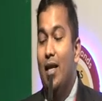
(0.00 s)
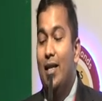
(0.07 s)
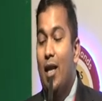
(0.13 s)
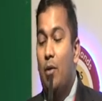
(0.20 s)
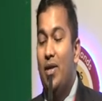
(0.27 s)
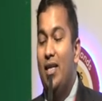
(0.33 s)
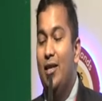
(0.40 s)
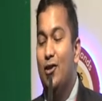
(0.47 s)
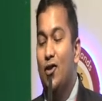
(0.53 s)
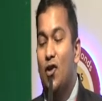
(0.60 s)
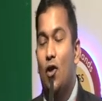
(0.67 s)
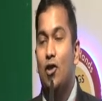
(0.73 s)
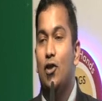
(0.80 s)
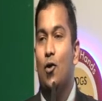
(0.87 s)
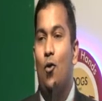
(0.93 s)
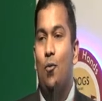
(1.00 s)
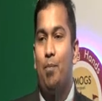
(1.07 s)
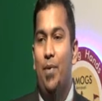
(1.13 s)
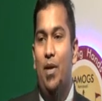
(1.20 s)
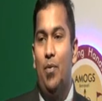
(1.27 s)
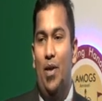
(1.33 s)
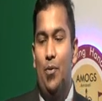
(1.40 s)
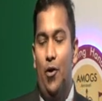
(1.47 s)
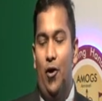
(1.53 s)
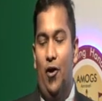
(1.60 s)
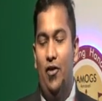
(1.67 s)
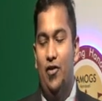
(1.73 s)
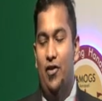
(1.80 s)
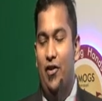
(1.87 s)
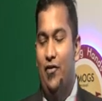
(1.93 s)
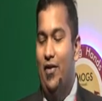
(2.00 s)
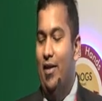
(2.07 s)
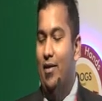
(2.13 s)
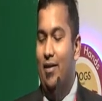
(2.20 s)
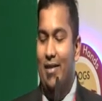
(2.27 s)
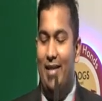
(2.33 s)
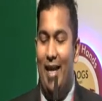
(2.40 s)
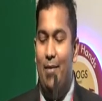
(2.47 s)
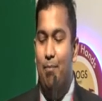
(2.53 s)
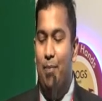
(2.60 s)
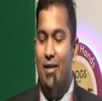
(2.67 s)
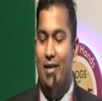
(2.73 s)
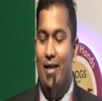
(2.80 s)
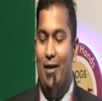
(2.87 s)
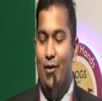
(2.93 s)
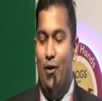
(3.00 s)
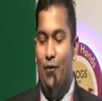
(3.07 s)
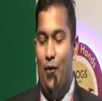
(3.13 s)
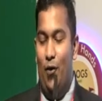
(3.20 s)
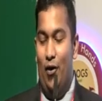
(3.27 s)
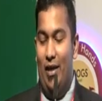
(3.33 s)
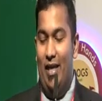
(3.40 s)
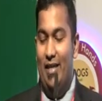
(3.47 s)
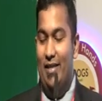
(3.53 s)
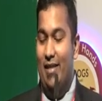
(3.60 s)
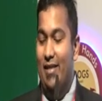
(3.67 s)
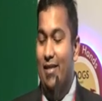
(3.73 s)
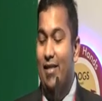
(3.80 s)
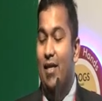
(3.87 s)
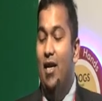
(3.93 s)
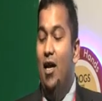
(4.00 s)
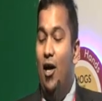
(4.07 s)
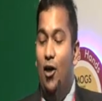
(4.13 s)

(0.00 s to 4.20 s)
Now in hysteroscopy, when you're considering 10% of your cases,